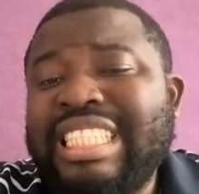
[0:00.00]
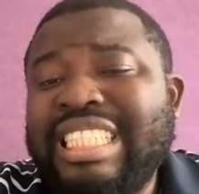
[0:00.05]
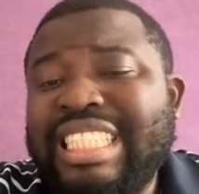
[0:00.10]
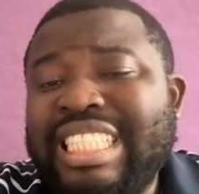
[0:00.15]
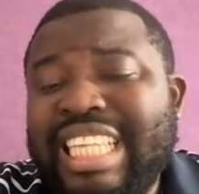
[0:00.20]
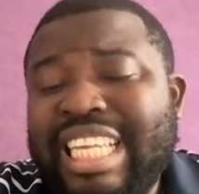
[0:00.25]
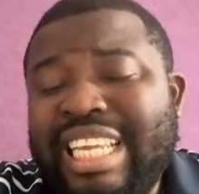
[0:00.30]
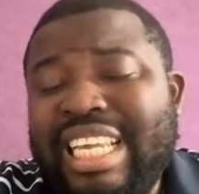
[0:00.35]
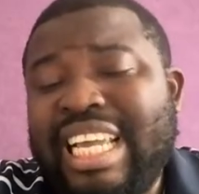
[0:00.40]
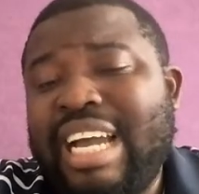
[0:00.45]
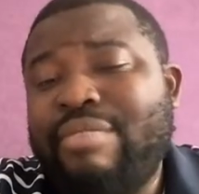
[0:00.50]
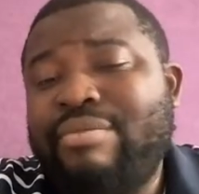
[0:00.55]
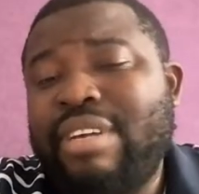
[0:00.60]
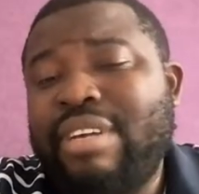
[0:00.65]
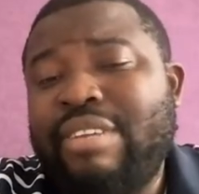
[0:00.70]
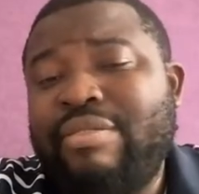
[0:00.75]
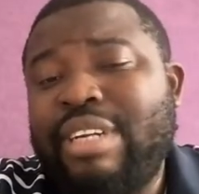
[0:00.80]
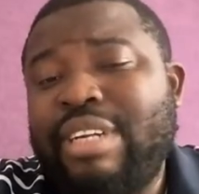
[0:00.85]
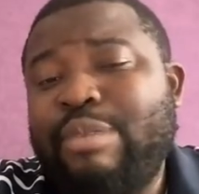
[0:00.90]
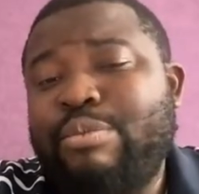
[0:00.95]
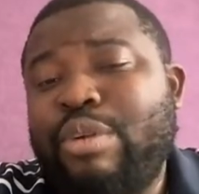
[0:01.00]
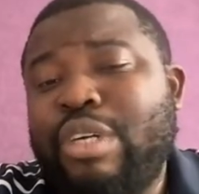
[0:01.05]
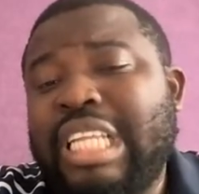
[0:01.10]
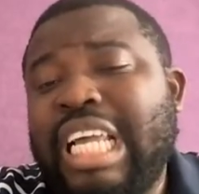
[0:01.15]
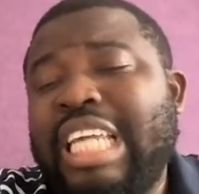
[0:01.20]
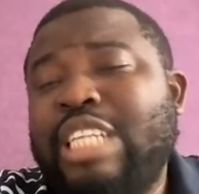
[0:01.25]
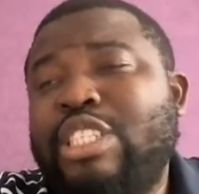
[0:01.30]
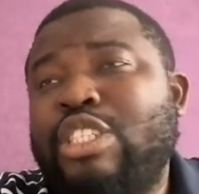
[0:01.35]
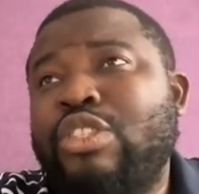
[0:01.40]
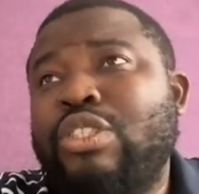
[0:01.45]
They are very, very
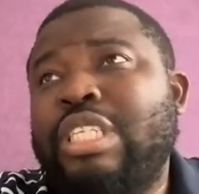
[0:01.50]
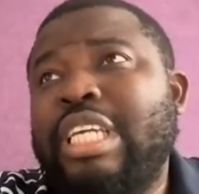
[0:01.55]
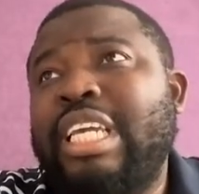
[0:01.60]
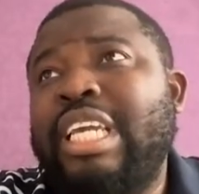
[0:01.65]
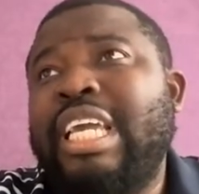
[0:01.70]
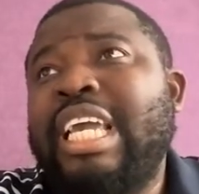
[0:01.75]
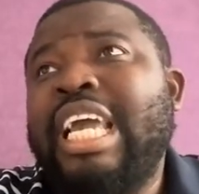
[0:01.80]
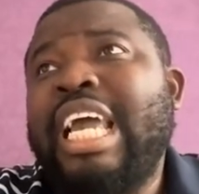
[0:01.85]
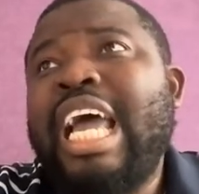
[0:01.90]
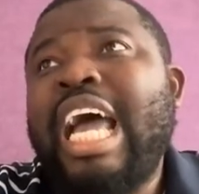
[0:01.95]
important. See,